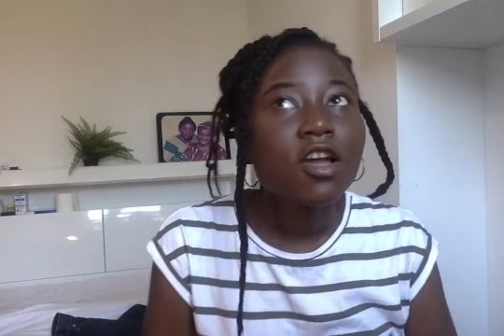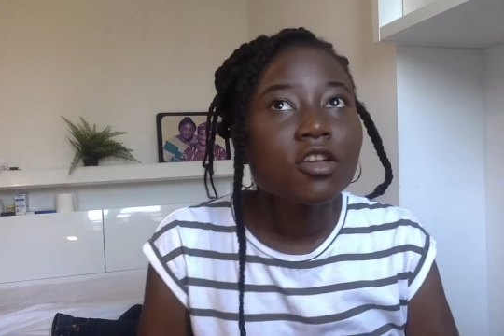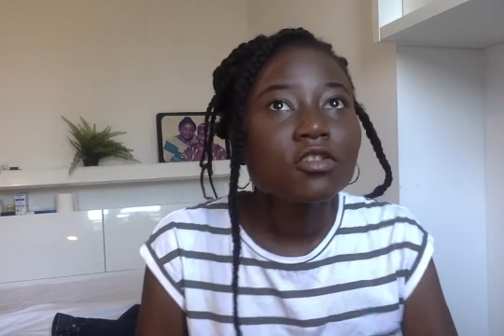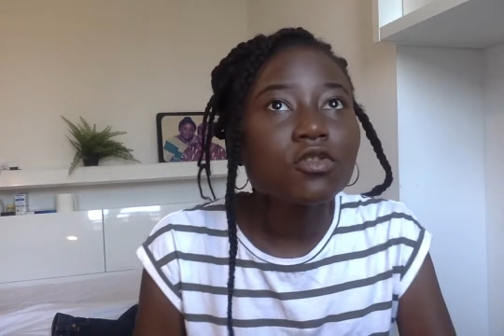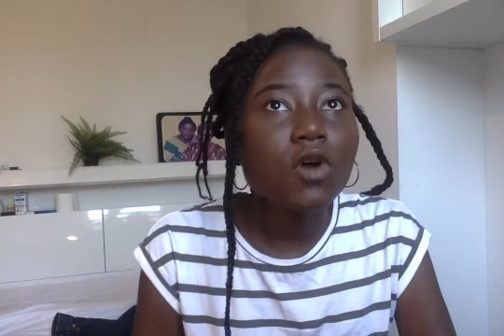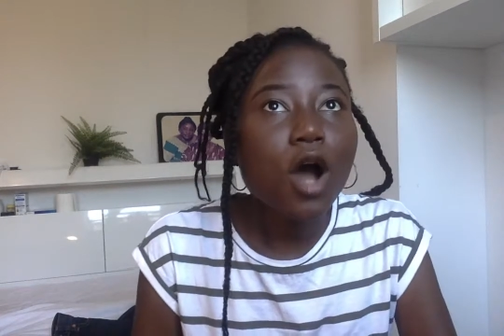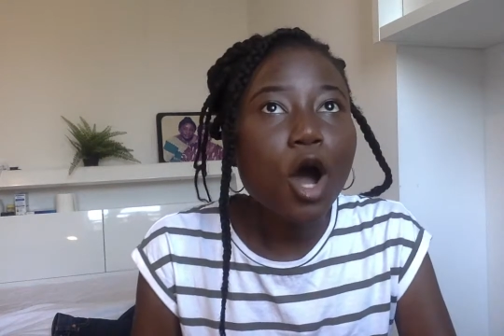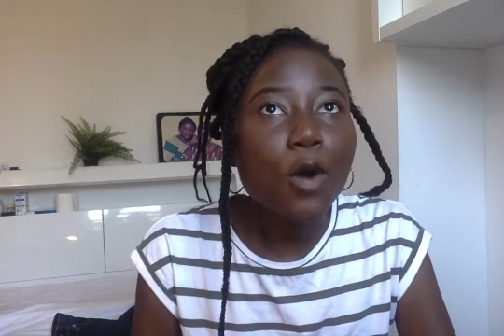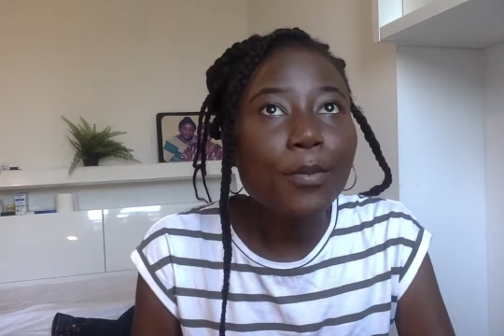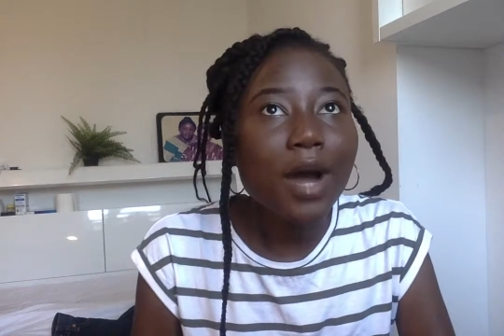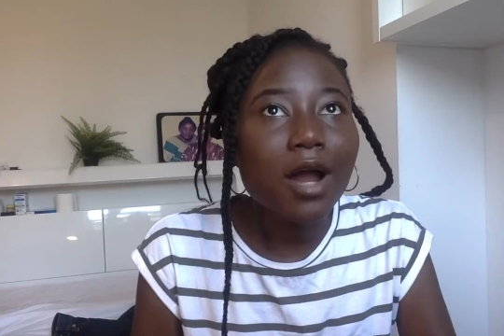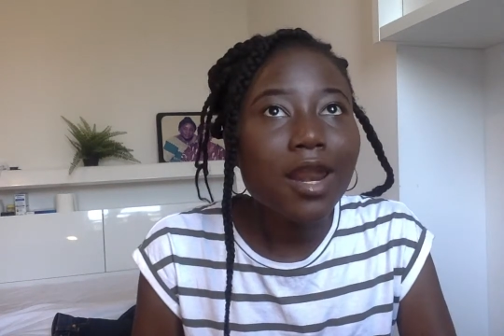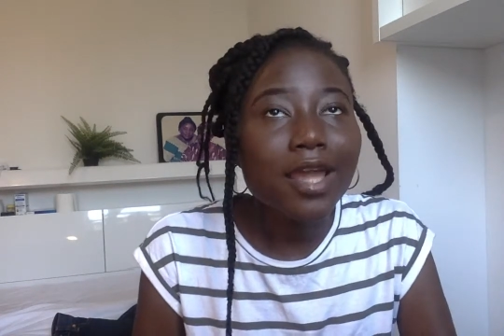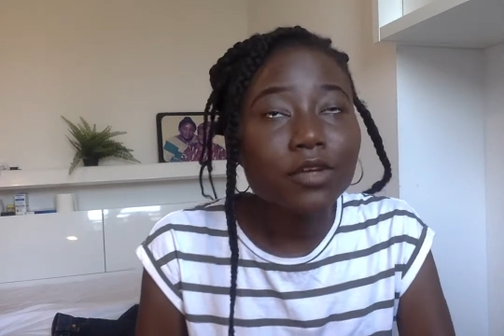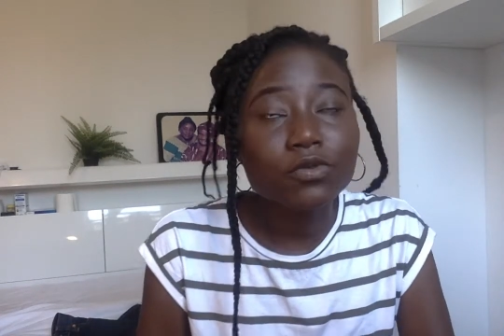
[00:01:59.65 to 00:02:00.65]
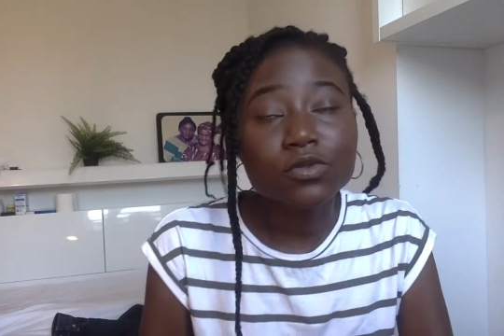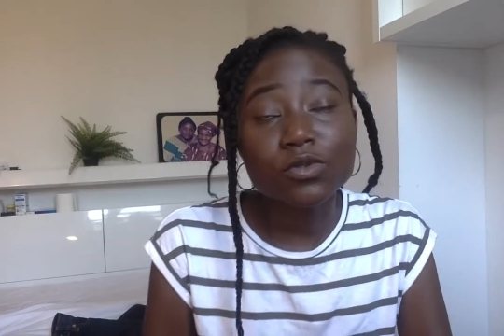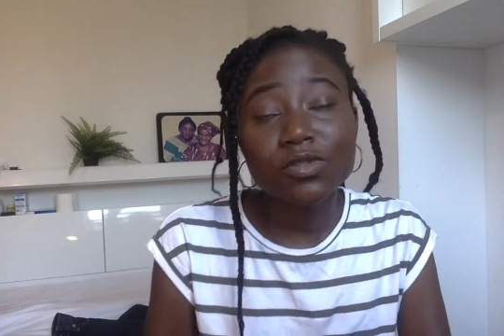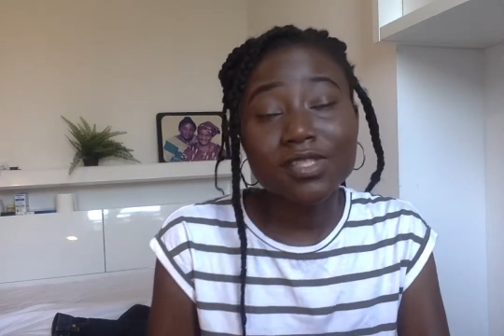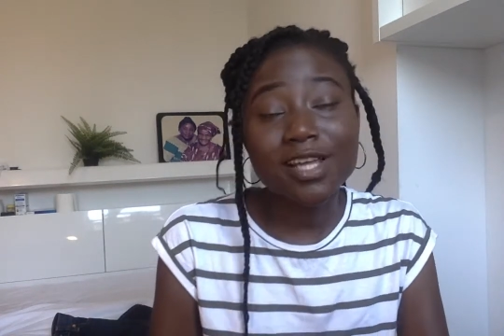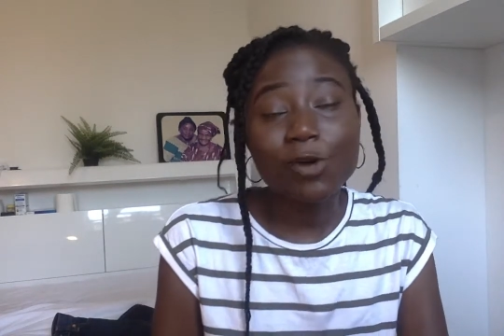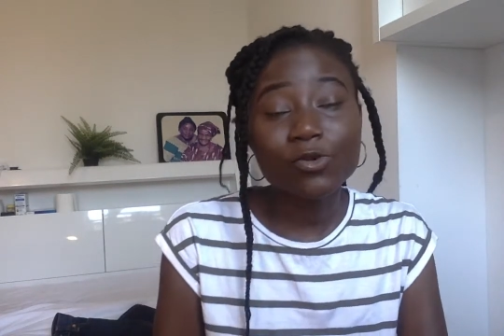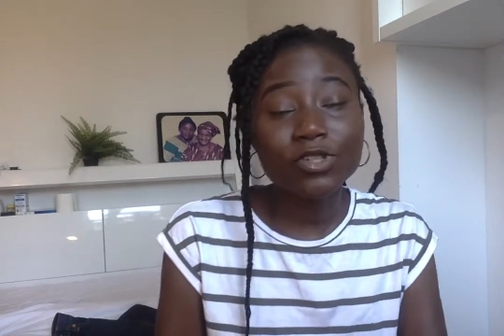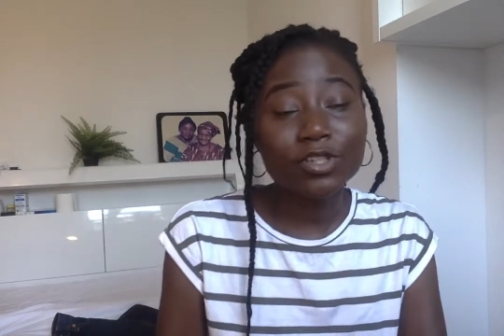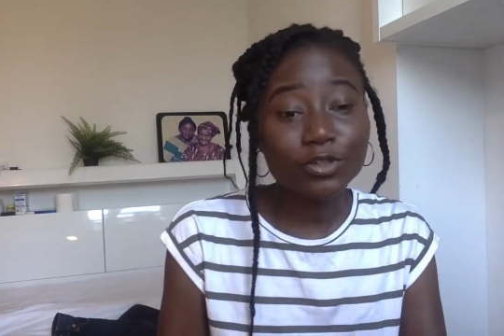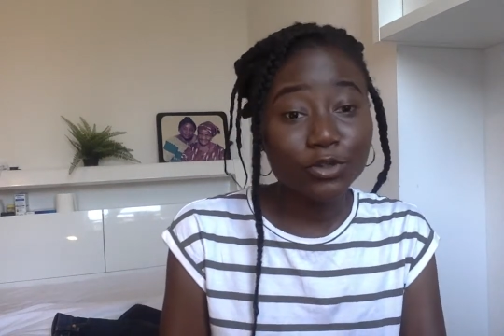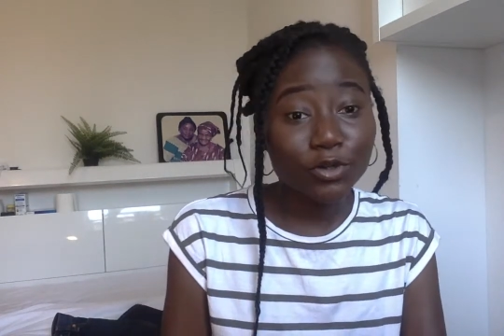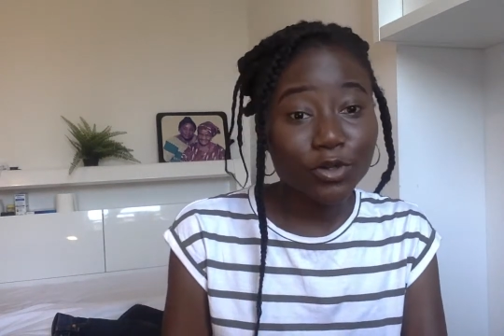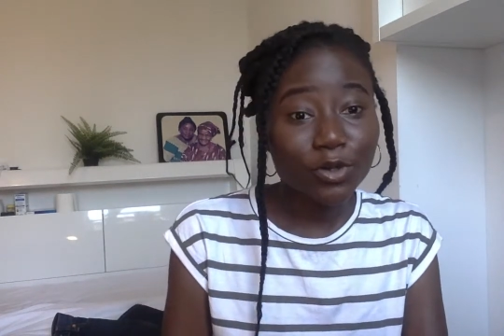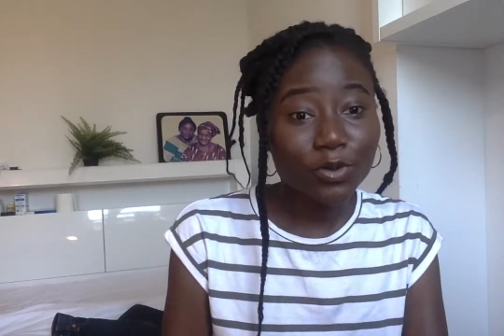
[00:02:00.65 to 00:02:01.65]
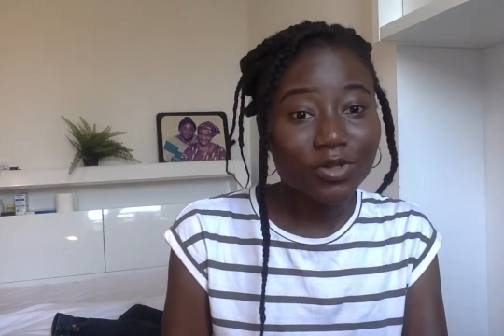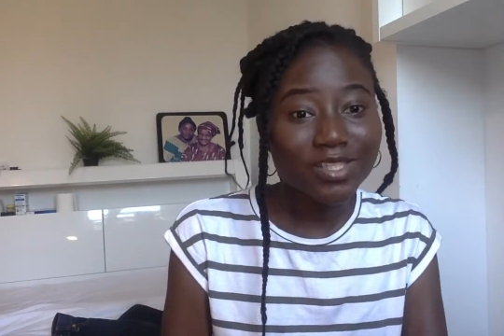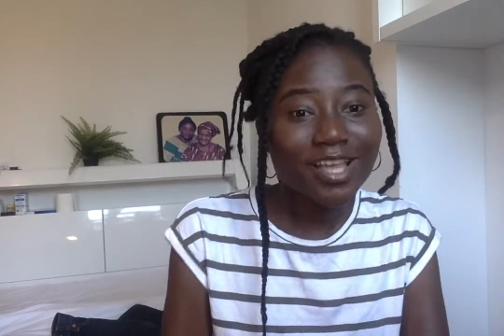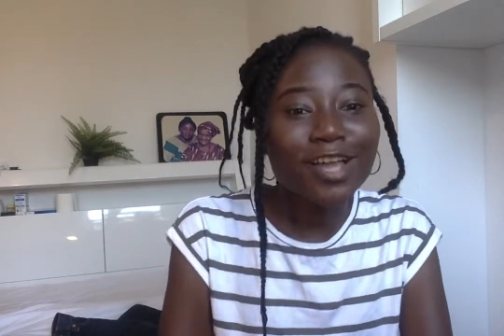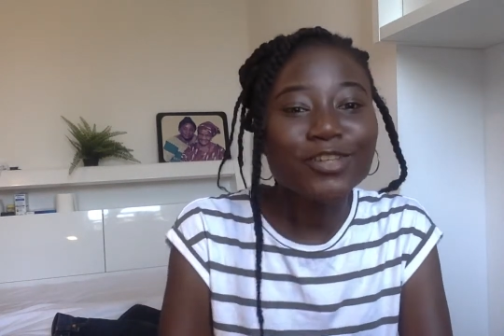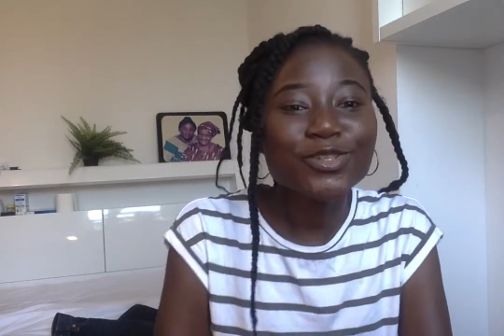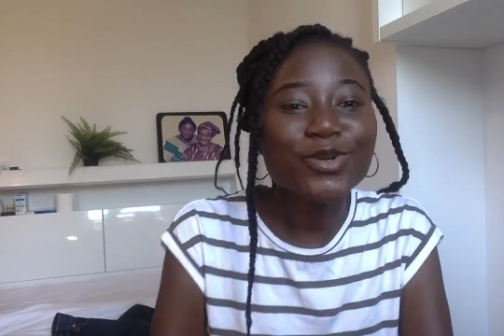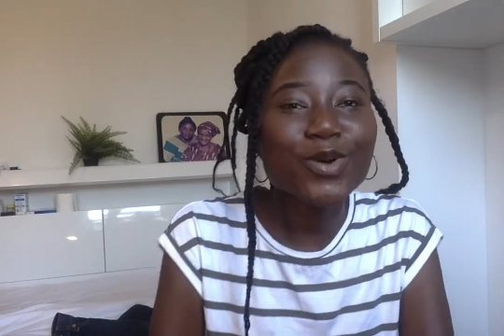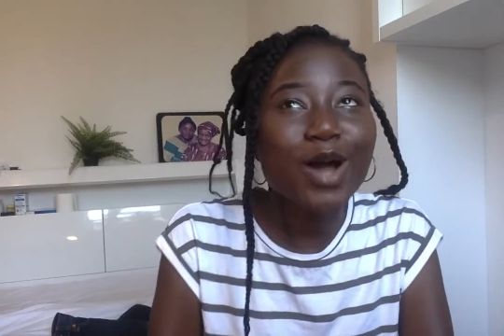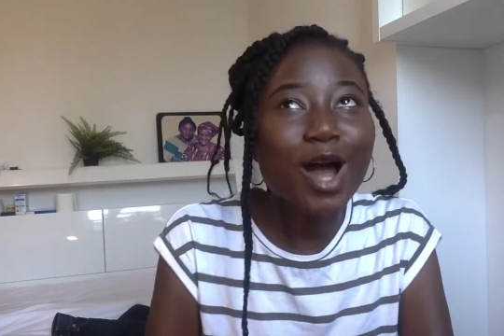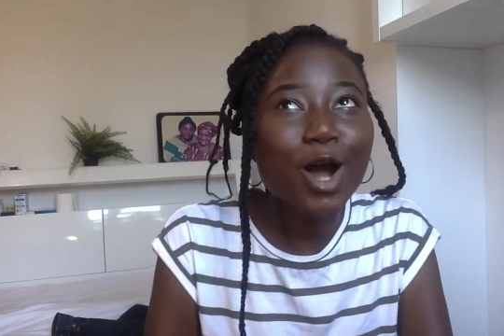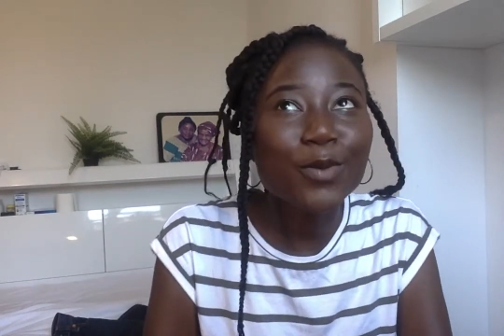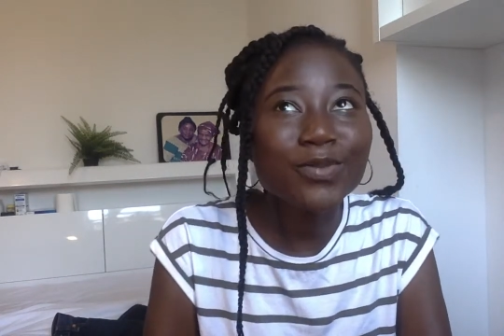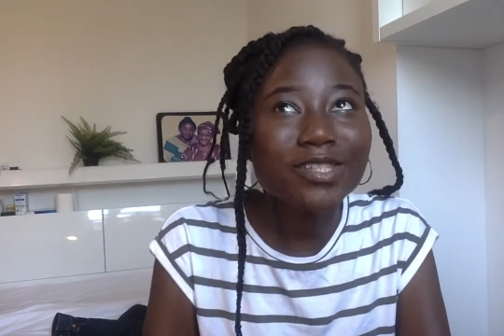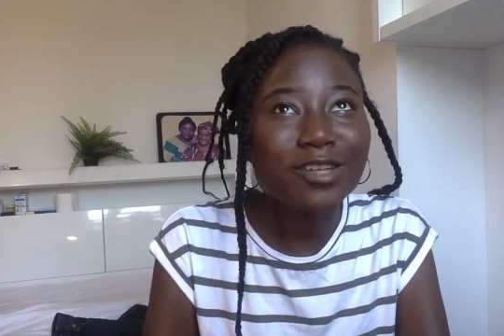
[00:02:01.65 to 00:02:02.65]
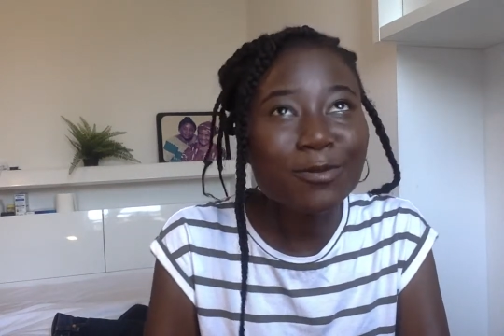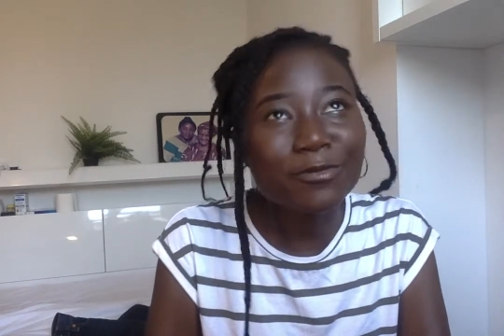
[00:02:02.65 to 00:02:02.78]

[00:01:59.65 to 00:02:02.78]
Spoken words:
So I'd like to start with the nucleus. So some